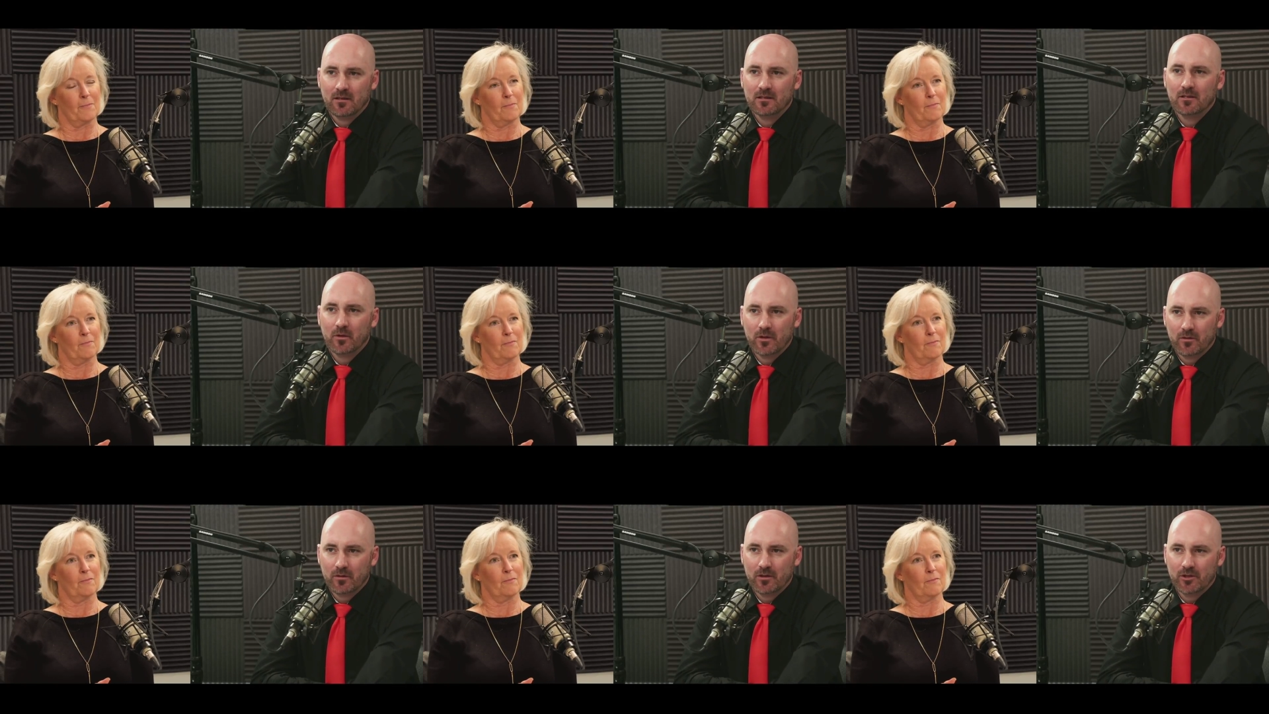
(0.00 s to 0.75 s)
Speaker 1: is going
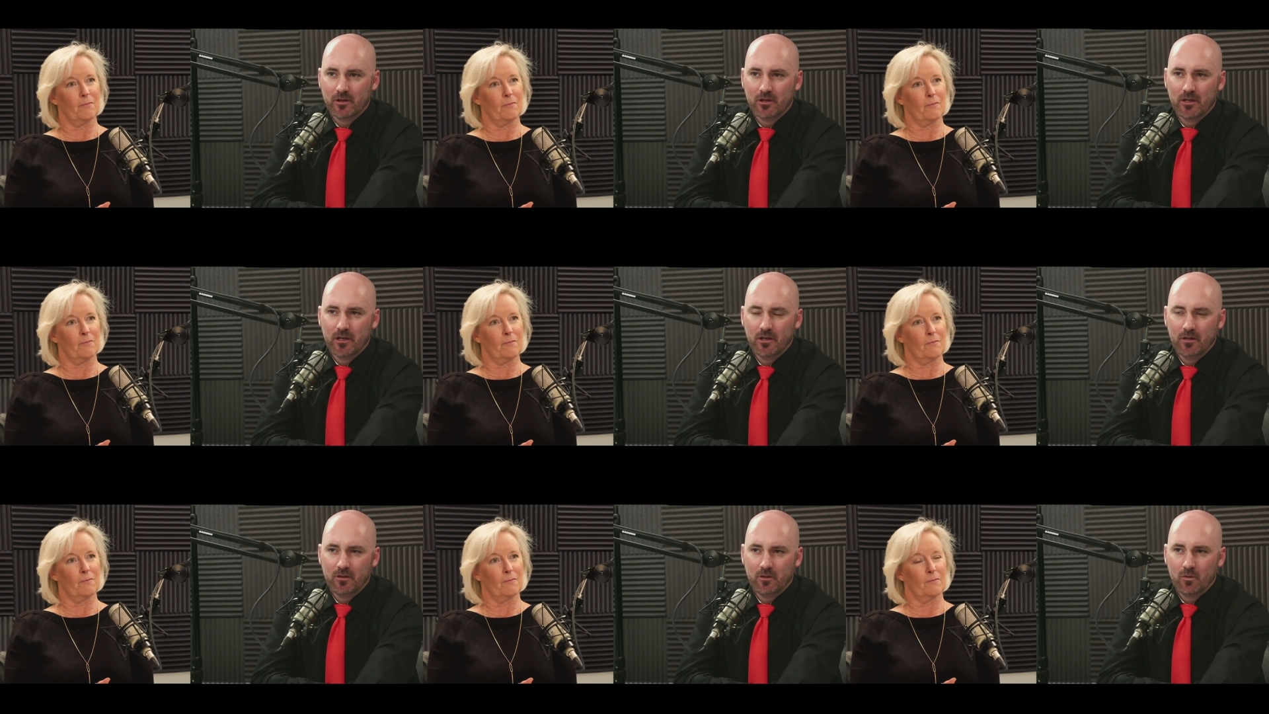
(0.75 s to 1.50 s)
through the journey,
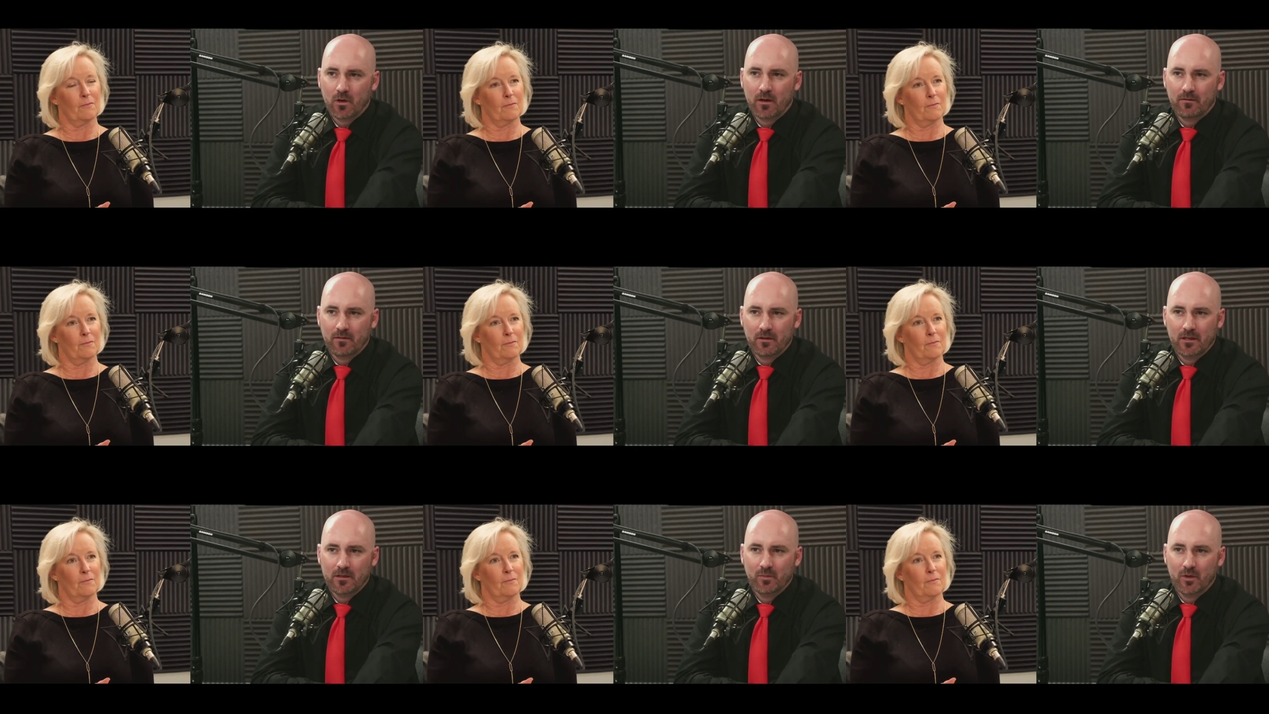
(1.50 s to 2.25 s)
you offer
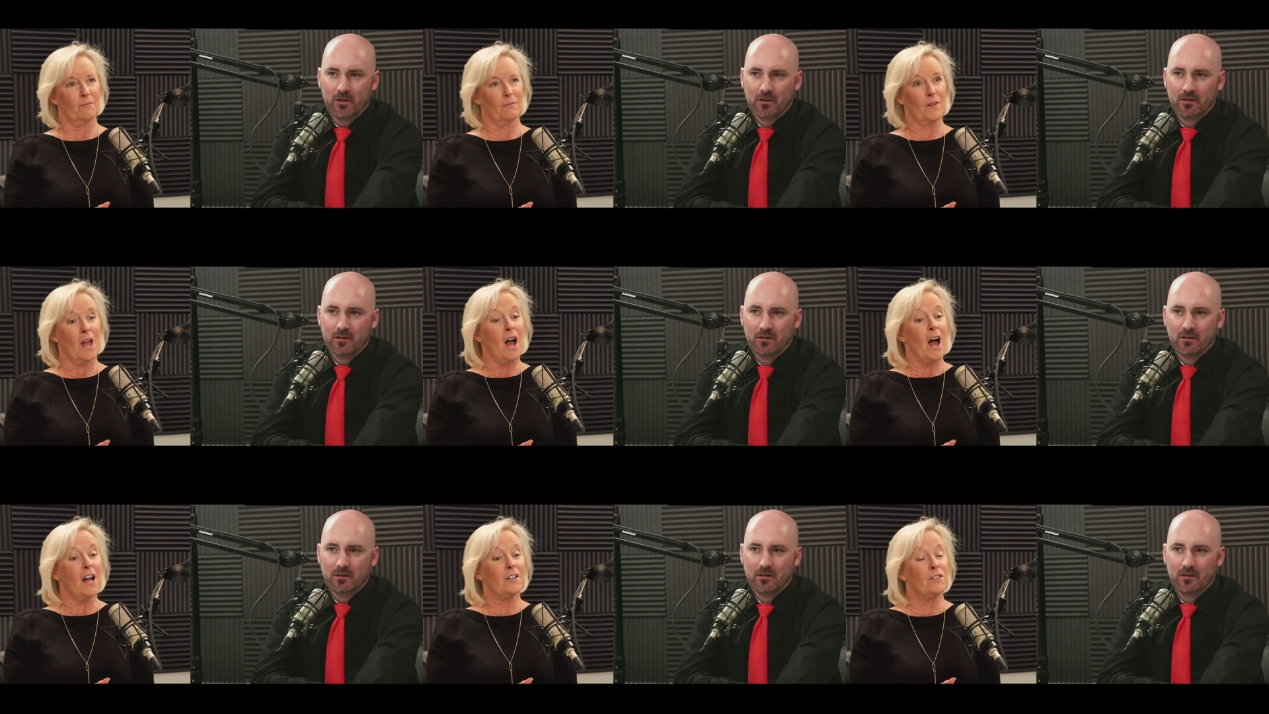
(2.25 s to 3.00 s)
these books?
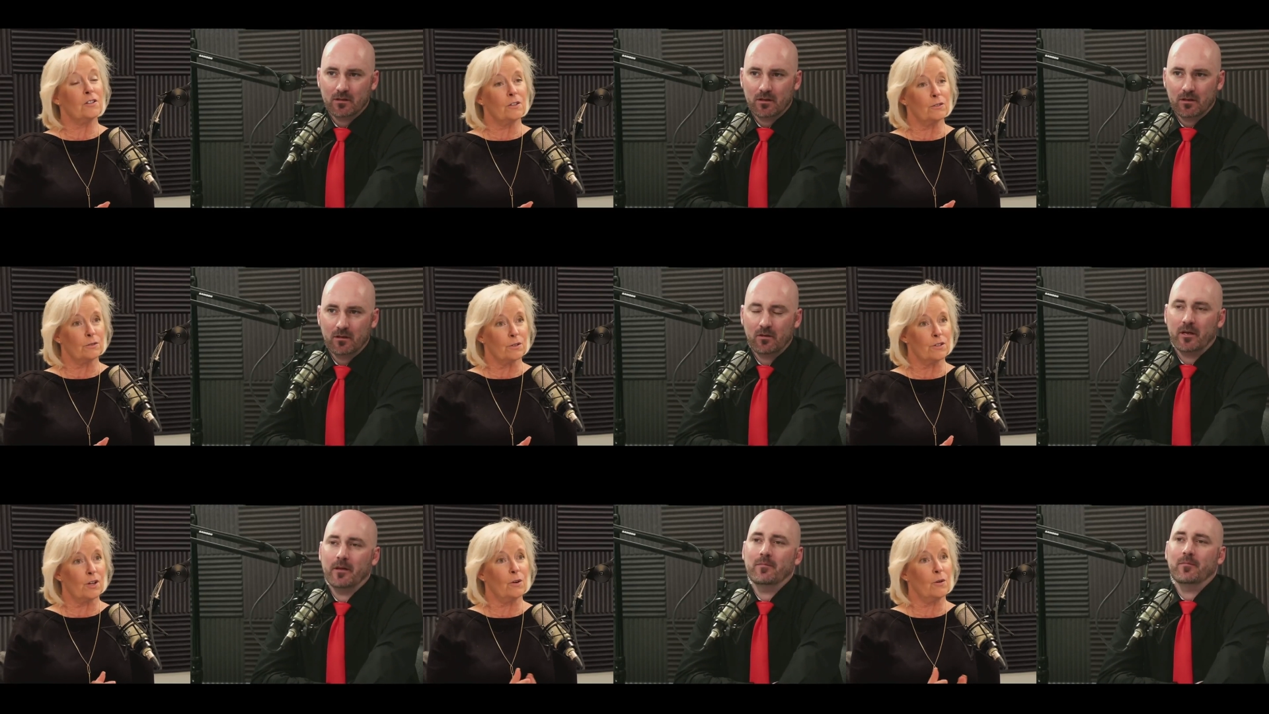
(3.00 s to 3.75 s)
Speaker 2: I do. Okay.
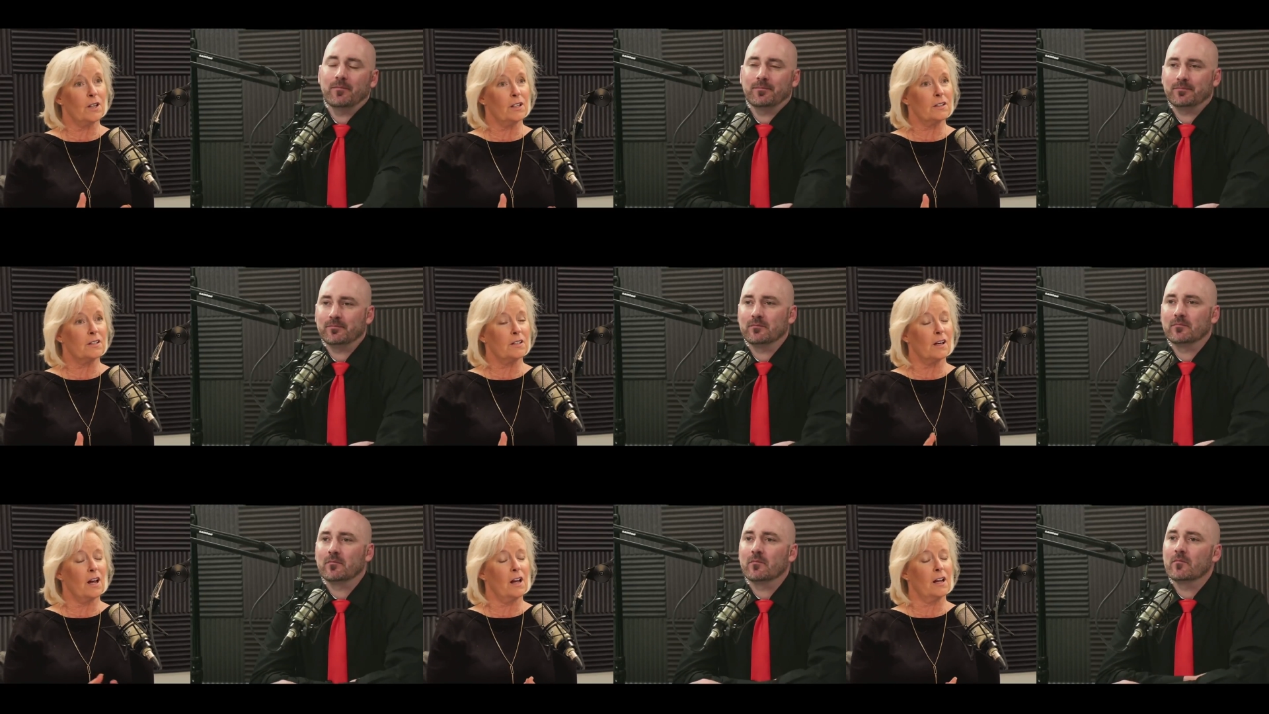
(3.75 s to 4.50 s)
So it's
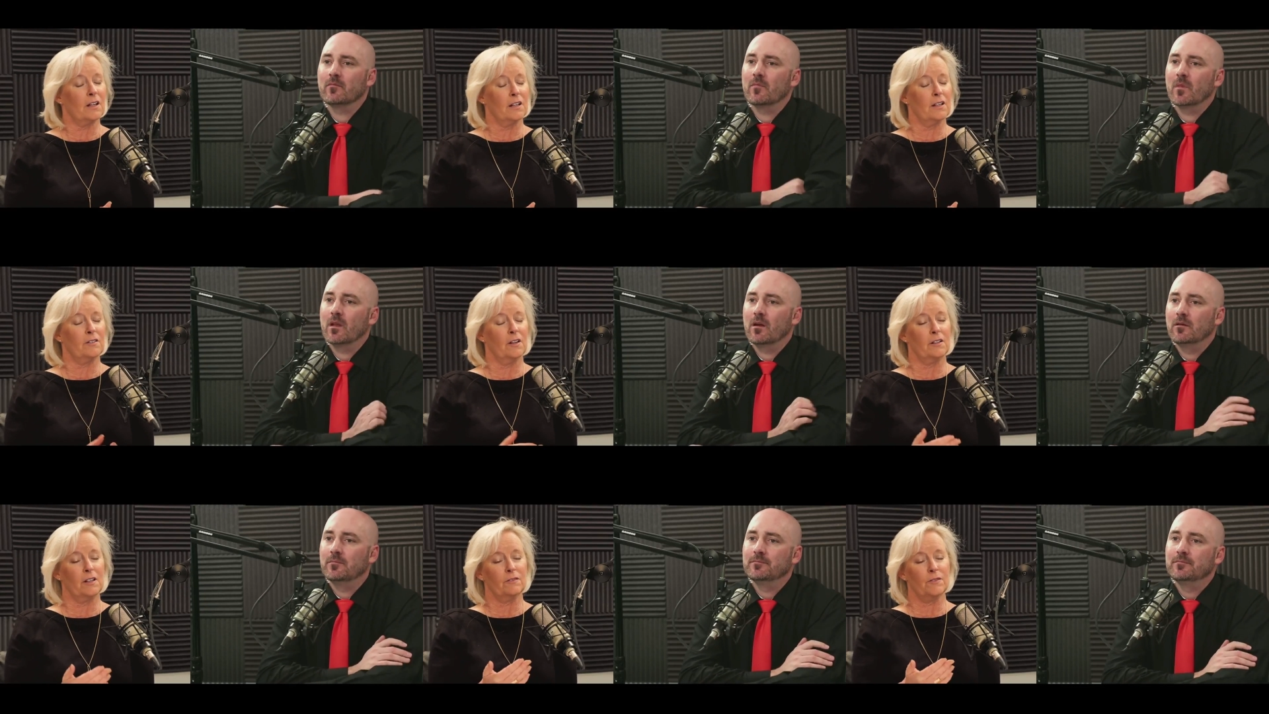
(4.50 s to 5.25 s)
uh, if,
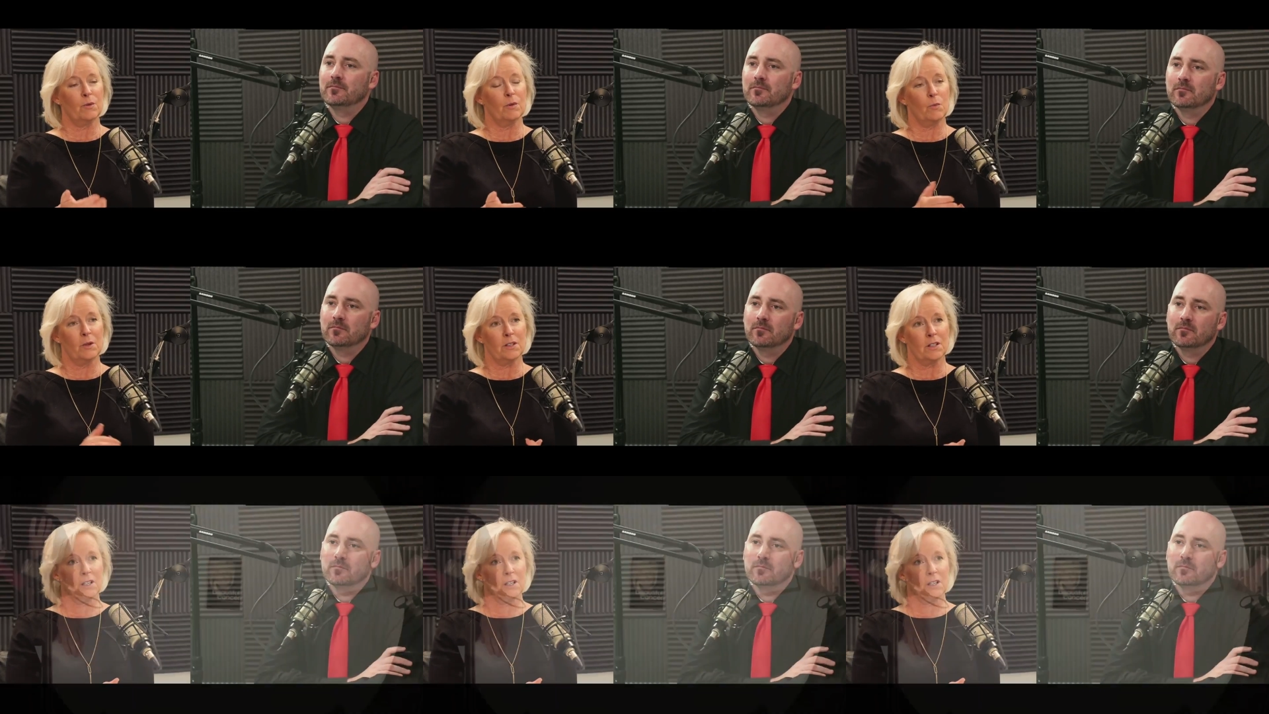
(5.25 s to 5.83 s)
if, someone wants